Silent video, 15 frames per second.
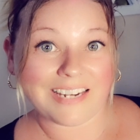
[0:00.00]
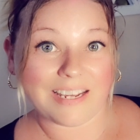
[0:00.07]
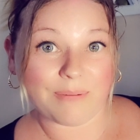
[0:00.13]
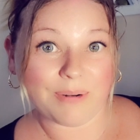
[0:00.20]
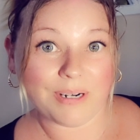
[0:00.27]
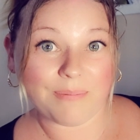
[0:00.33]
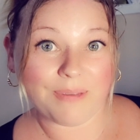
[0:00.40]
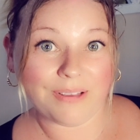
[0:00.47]

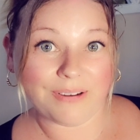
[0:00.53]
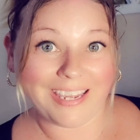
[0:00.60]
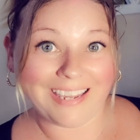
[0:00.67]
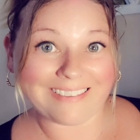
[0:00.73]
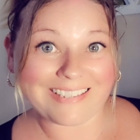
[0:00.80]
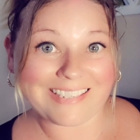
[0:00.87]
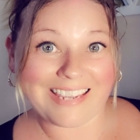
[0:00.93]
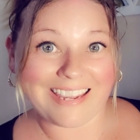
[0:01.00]
Today we're going to be
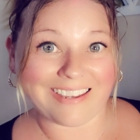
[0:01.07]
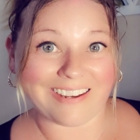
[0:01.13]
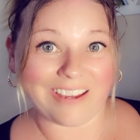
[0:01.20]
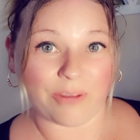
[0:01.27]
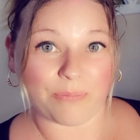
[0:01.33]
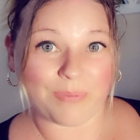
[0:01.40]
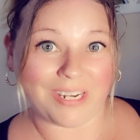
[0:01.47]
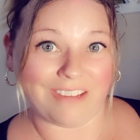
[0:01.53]
looking at this
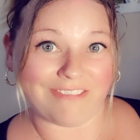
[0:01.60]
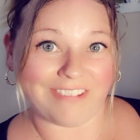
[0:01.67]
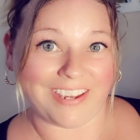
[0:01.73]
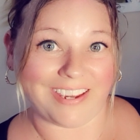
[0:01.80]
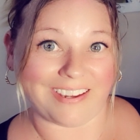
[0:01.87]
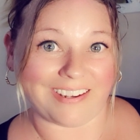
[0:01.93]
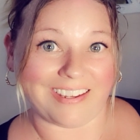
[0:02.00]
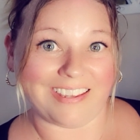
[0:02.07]
handheld mini
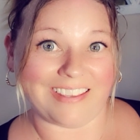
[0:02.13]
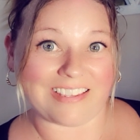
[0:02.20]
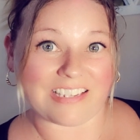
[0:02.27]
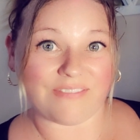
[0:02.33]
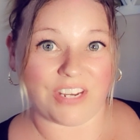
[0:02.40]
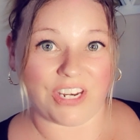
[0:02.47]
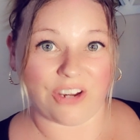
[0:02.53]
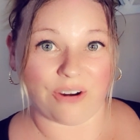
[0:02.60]
fan. In
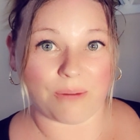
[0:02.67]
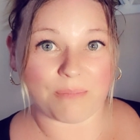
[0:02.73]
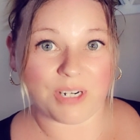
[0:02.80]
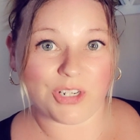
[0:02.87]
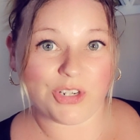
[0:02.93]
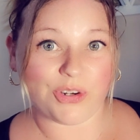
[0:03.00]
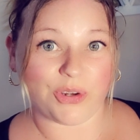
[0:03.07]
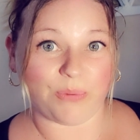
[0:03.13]
this video, I'm
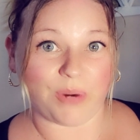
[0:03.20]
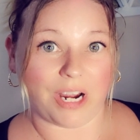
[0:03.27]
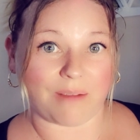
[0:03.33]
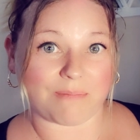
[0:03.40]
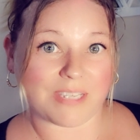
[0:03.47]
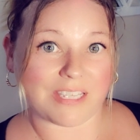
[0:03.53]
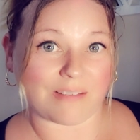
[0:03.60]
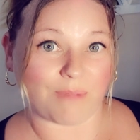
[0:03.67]
going to show you
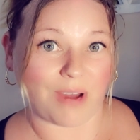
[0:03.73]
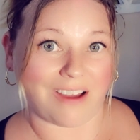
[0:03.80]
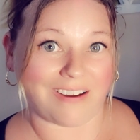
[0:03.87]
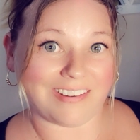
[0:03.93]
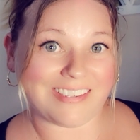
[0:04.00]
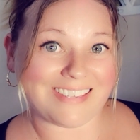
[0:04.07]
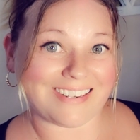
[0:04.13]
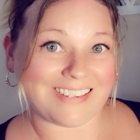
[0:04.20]
what comes in the
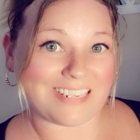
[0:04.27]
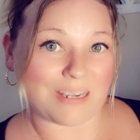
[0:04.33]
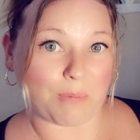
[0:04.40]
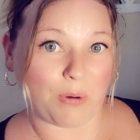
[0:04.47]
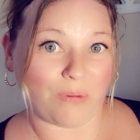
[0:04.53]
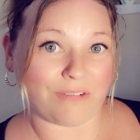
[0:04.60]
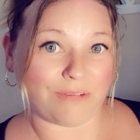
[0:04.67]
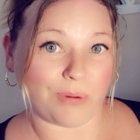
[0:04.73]
box,
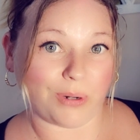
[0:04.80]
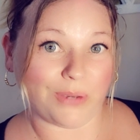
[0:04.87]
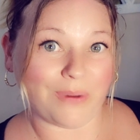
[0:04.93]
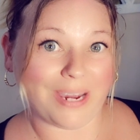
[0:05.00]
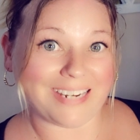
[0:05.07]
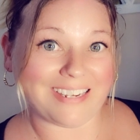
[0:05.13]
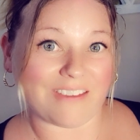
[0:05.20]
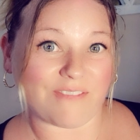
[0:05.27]
demo it for
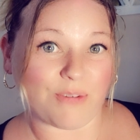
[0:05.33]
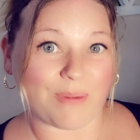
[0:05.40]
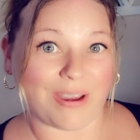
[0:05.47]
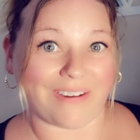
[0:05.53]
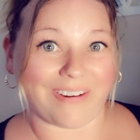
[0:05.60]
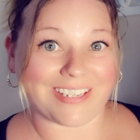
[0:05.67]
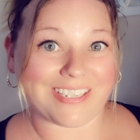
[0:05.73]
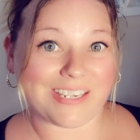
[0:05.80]
you, and give
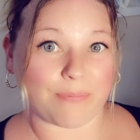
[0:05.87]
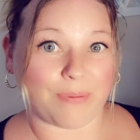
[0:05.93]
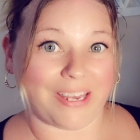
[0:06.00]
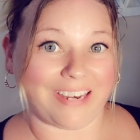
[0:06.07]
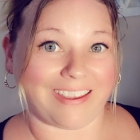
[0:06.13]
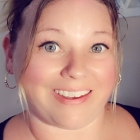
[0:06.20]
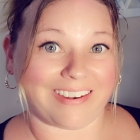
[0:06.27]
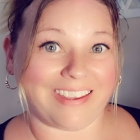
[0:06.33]
you my honest
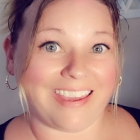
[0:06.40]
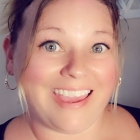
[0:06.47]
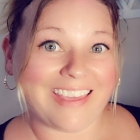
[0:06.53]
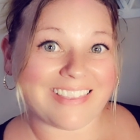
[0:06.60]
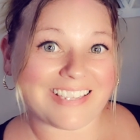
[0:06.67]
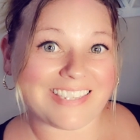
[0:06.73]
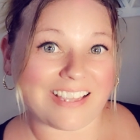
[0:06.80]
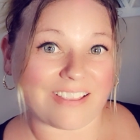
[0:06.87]
opinion.
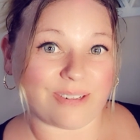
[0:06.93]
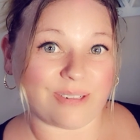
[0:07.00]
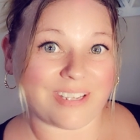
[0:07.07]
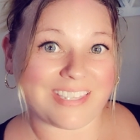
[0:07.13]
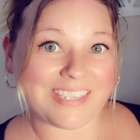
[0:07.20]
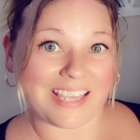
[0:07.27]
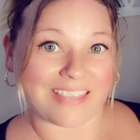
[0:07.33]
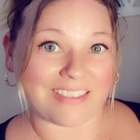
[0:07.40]
The
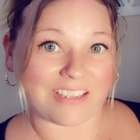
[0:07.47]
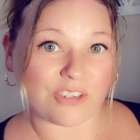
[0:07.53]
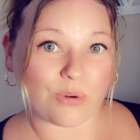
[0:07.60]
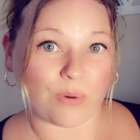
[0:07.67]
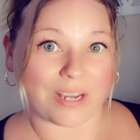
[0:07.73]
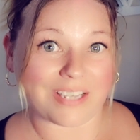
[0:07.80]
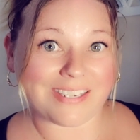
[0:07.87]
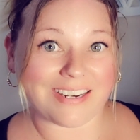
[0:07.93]
seller did send
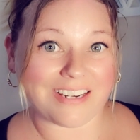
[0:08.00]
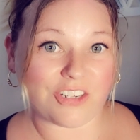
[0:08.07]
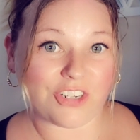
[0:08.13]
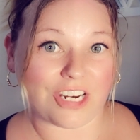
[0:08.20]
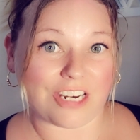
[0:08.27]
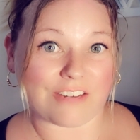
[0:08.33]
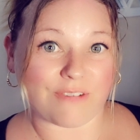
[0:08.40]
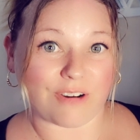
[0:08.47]
this to us in
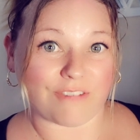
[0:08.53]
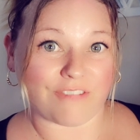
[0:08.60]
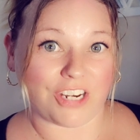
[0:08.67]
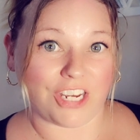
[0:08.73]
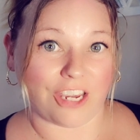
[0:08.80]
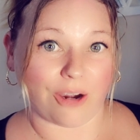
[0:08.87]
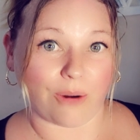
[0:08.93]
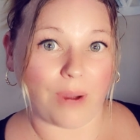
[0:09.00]
exchange for
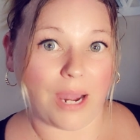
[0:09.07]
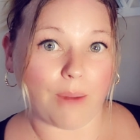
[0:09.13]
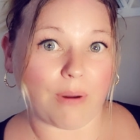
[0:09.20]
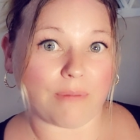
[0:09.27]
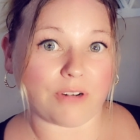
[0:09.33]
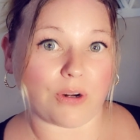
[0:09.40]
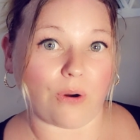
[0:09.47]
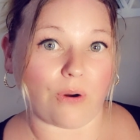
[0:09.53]
a video.
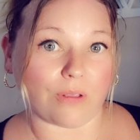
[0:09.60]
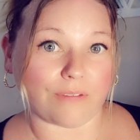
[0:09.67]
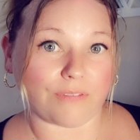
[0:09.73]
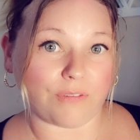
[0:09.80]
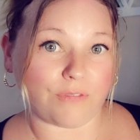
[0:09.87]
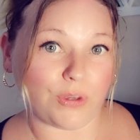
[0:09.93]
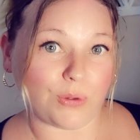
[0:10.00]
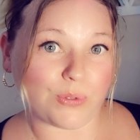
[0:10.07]
However, all
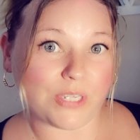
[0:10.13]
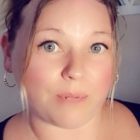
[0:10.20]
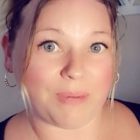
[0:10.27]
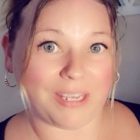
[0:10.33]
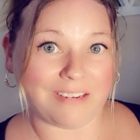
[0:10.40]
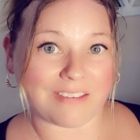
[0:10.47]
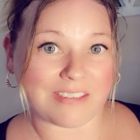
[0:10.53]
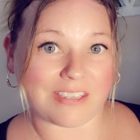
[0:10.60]
of the views
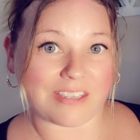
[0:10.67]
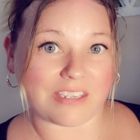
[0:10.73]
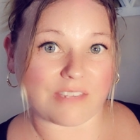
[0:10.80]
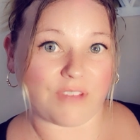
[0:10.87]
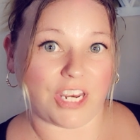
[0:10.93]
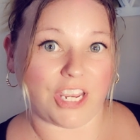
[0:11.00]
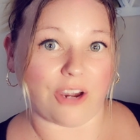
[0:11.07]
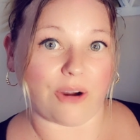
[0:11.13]
and opinions in
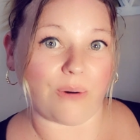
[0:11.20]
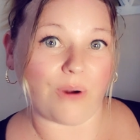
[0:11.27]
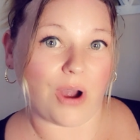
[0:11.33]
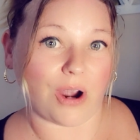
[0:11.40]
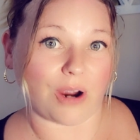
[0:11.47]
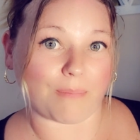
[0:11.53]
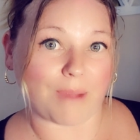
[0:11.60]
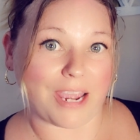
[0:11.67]
this
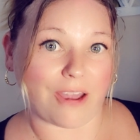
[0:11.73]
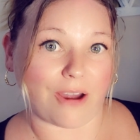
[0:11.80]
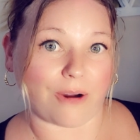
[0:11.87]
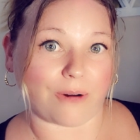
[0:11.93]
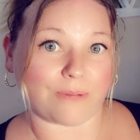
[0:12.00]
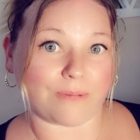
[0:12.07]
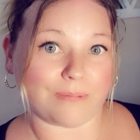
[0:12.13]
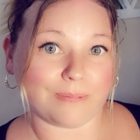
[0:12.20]
video are my
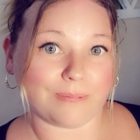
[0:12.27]
own.